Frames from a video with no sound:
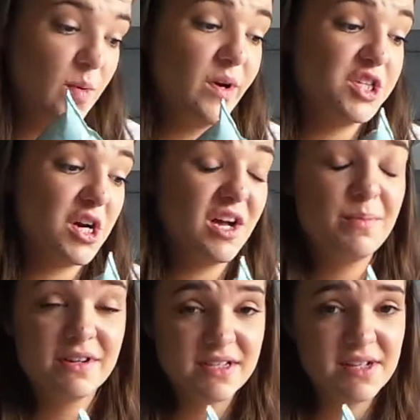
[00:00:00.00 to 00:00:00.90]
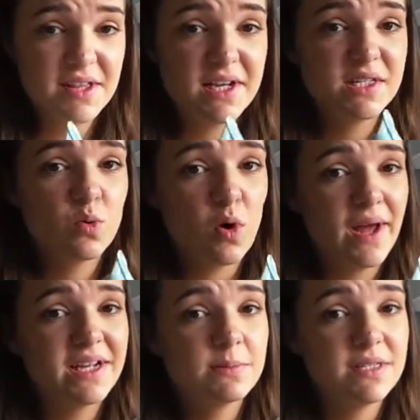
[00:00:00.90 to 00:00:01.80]
which I personally think is
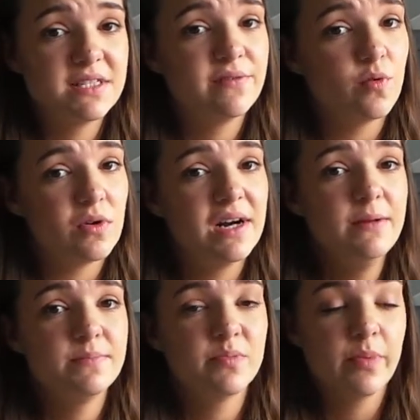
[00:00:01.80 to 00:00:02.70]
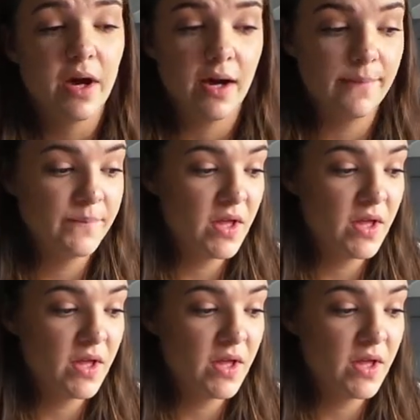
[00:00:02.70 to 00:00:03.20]
quite expensive for wipes, but